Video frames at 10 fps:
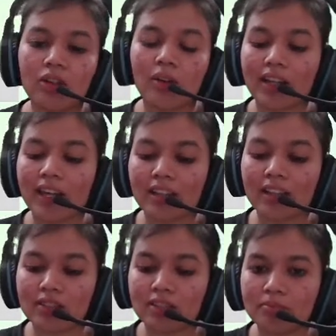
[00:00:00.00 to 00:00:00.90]
carbon
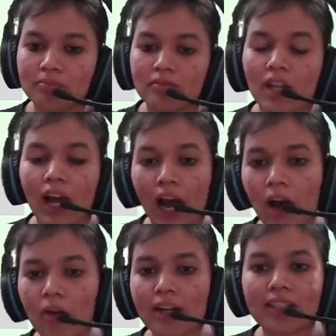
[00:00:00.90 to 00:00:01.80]
dioxide
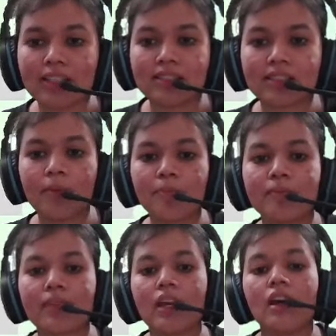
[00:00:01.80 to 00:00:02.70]
and some other
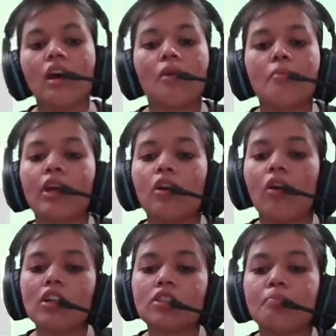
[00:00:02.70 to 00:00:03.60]
chemicals, they are
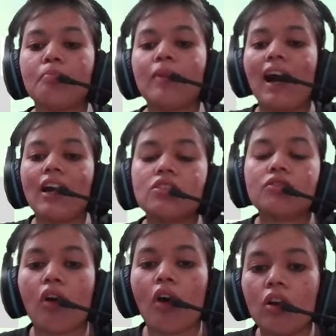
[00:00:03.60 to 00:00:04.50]
known as
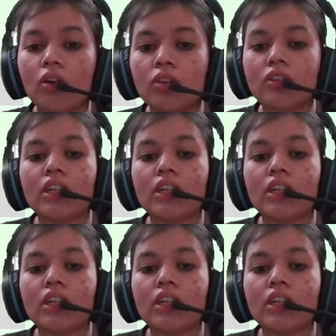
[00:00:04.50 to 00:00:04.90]
autotrophs.